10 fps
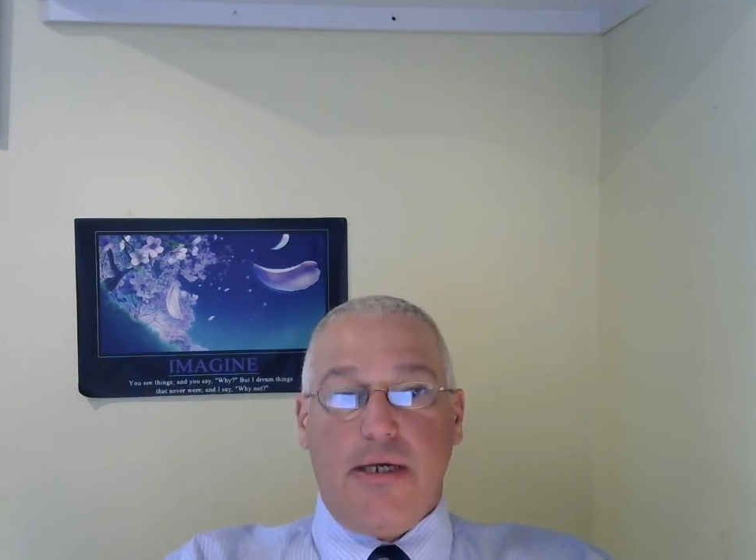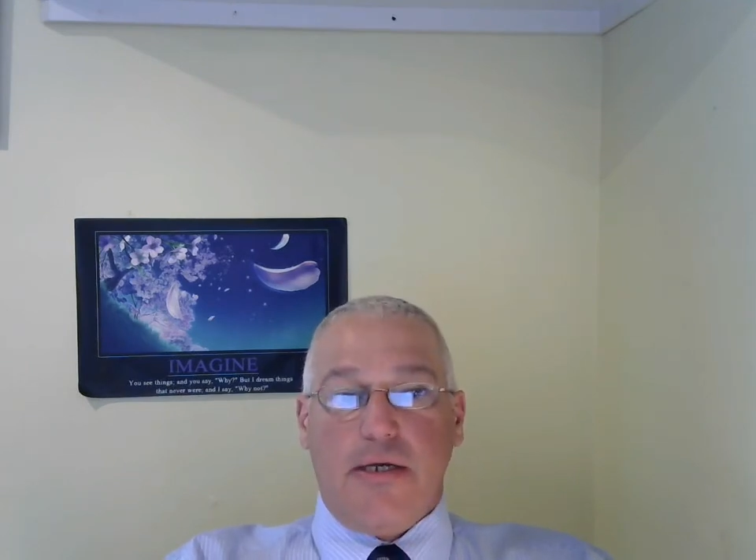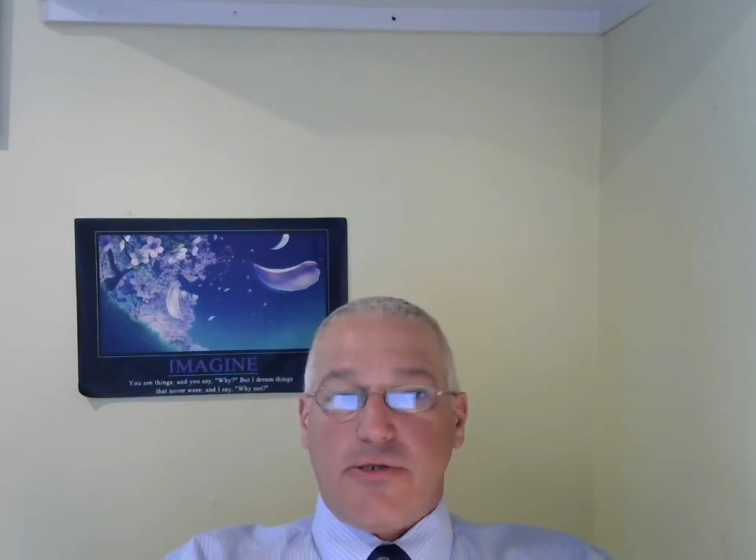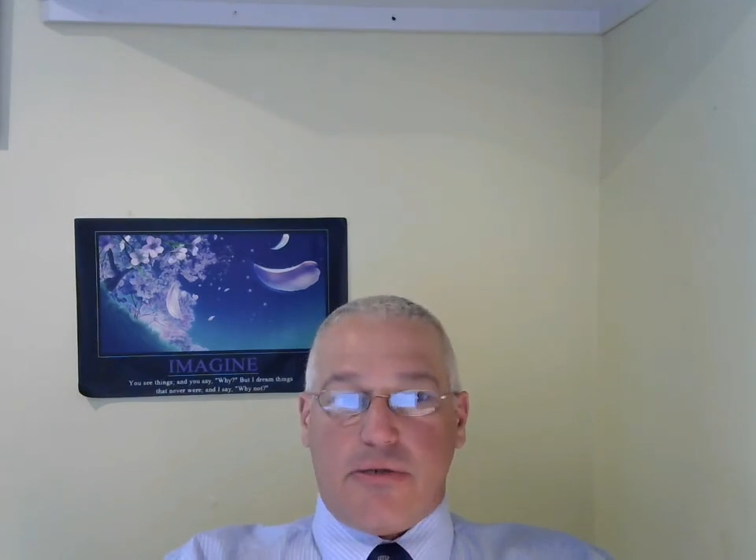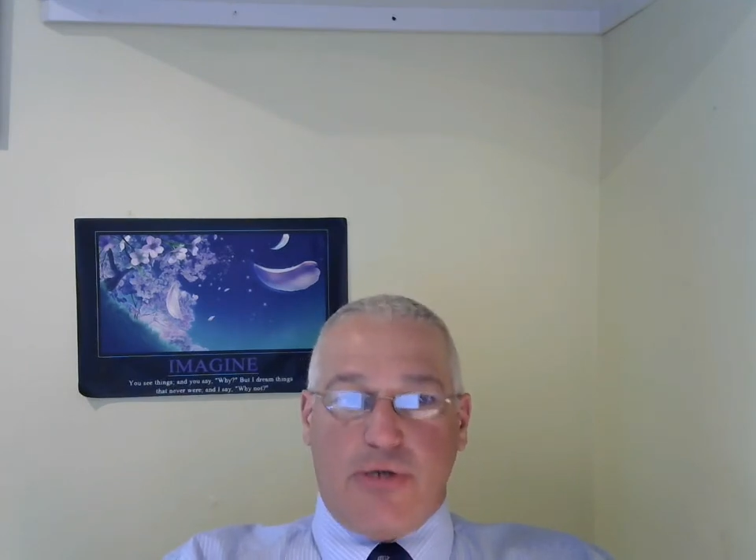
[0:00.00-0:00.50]

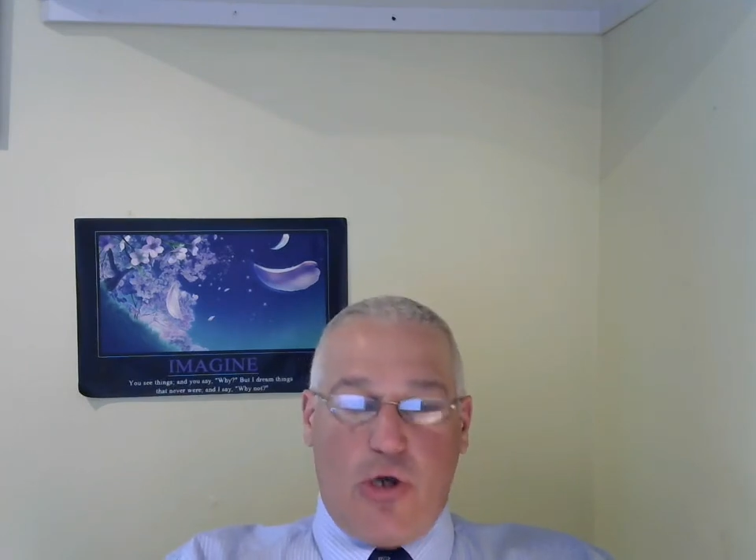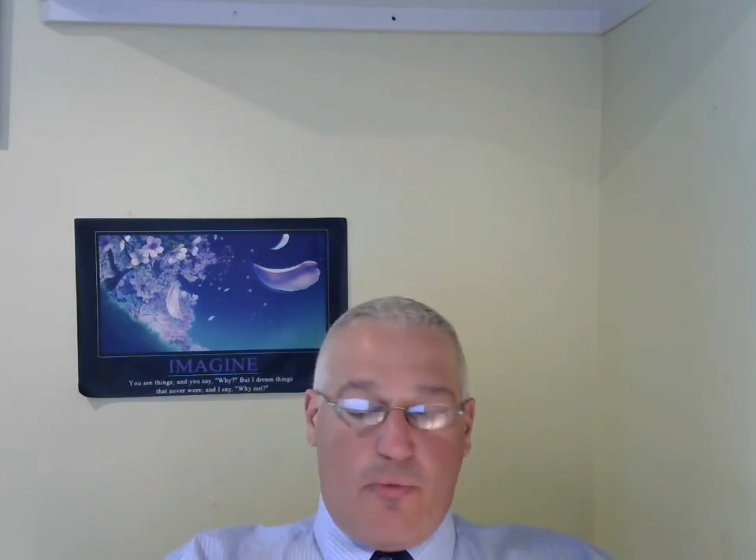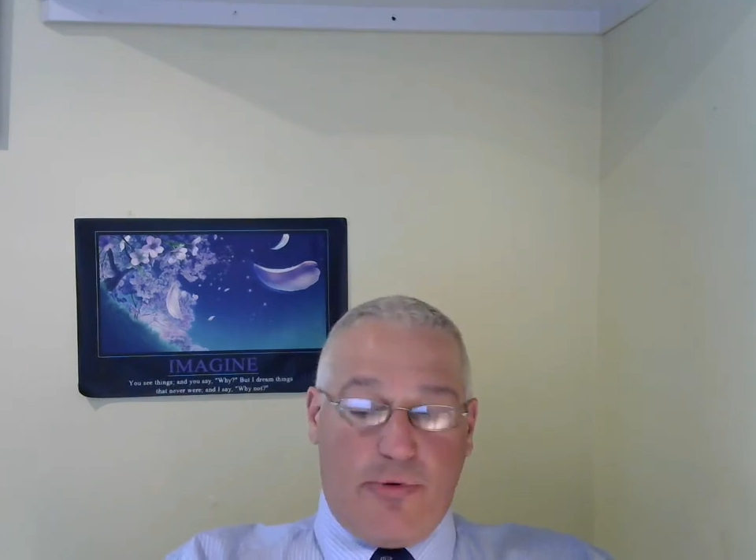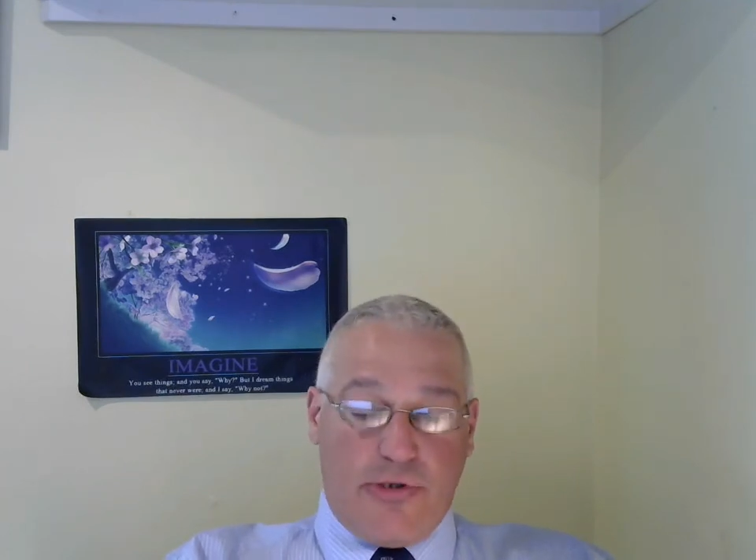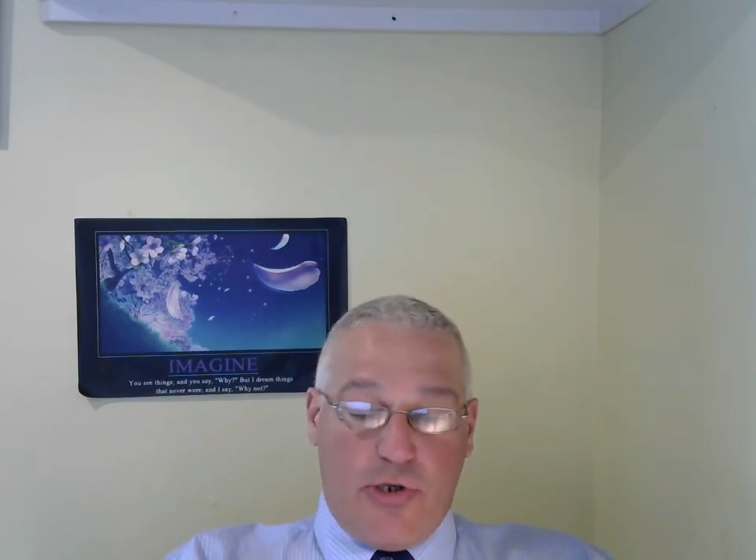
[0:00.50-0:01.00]
shouldn't be
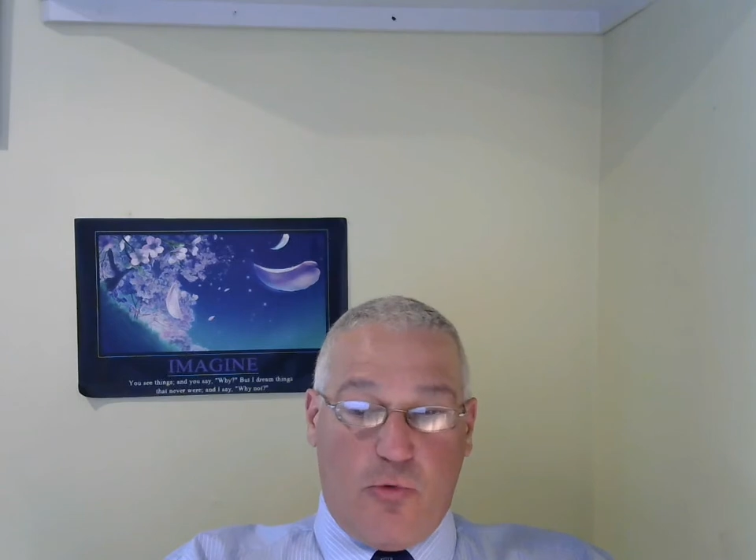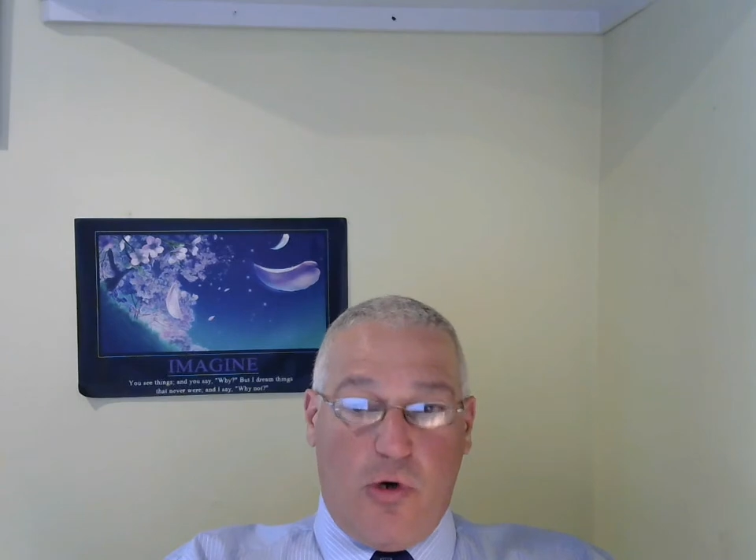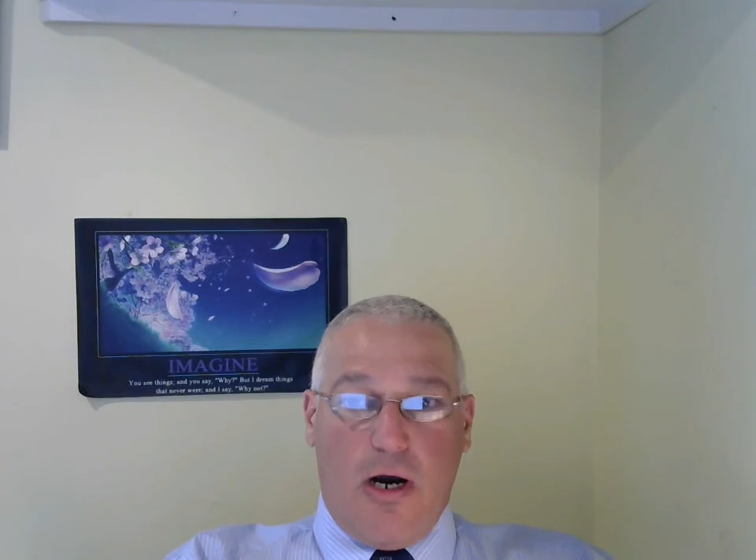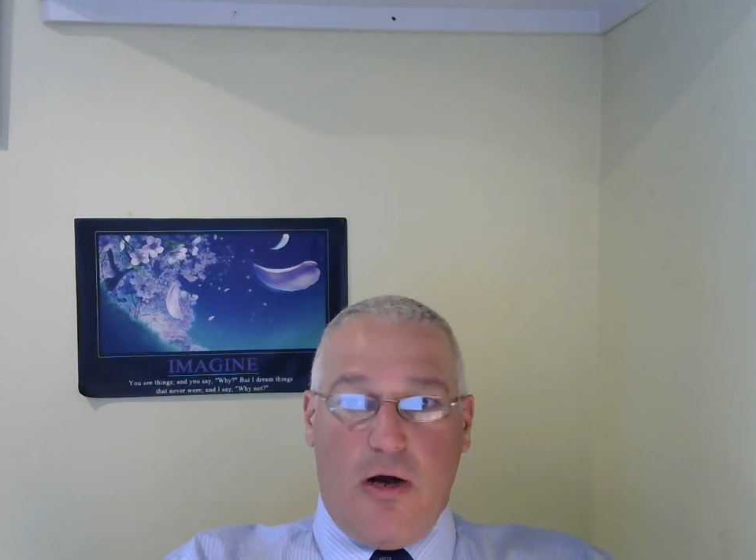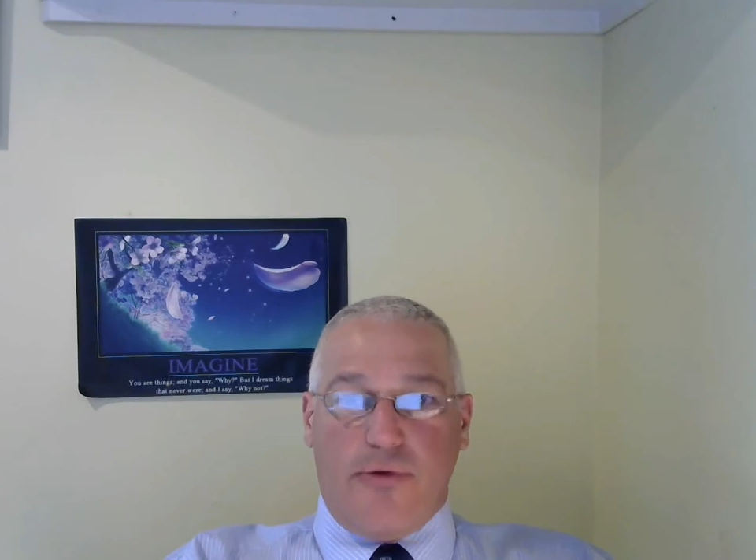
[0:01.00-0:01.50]
open to the world.